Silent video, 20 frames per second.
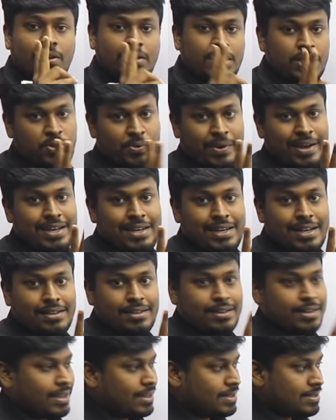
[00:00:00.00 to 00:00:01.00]
on the
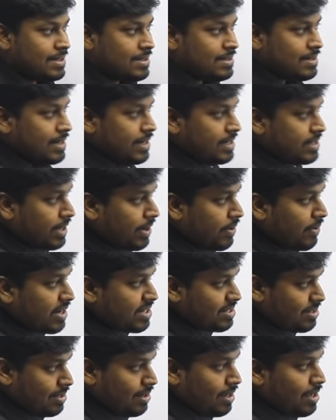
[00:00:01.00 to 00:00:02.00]
20th day. Just read the
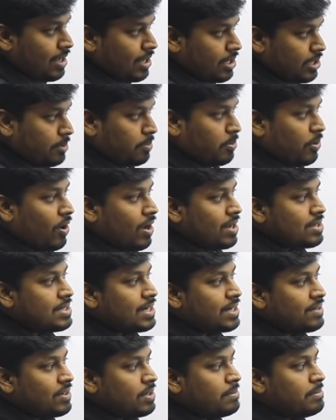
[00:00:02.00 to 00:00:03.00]
question. The
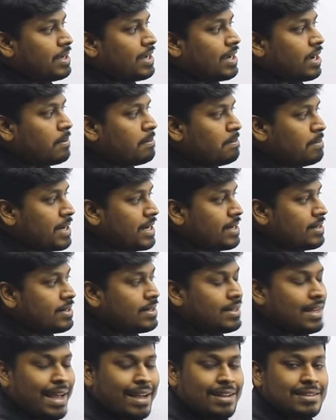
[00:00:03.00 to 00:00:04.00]
project will be
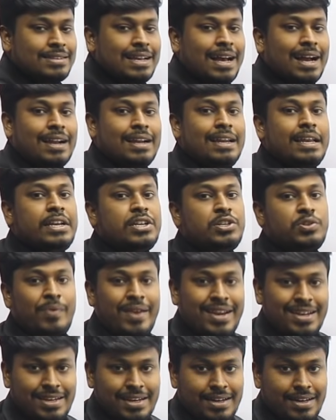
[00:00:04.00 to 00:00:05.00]
completed exactly in
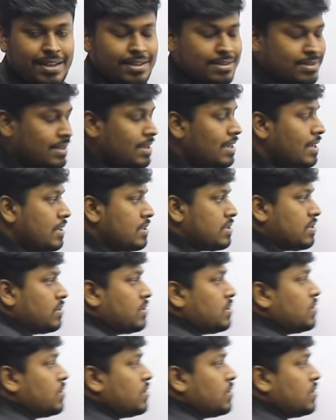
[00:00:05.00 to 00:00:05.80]
20 days. So